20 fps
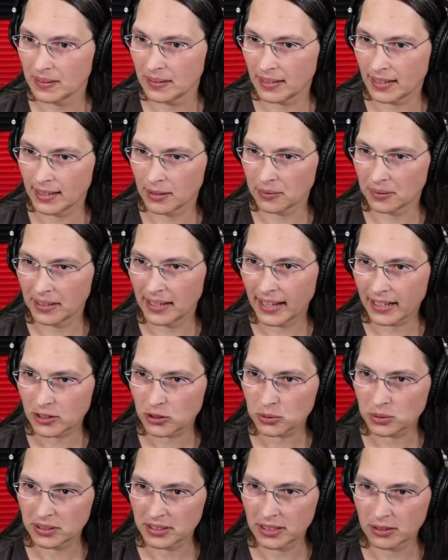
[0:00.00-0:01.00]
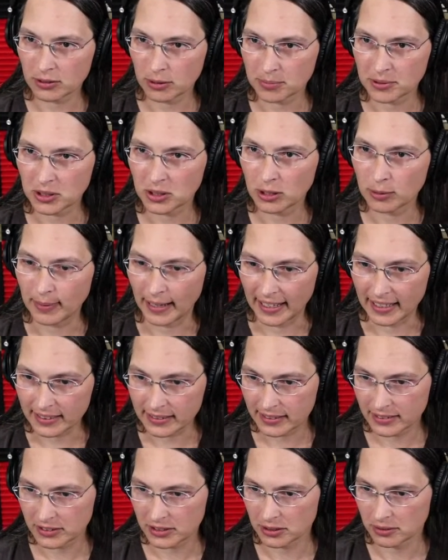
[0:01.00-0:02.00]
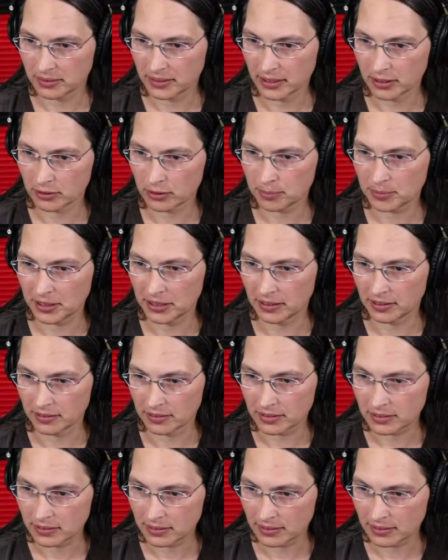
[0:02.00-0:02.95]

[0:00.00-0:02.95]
our actual interrupt callback, so interrupt handler,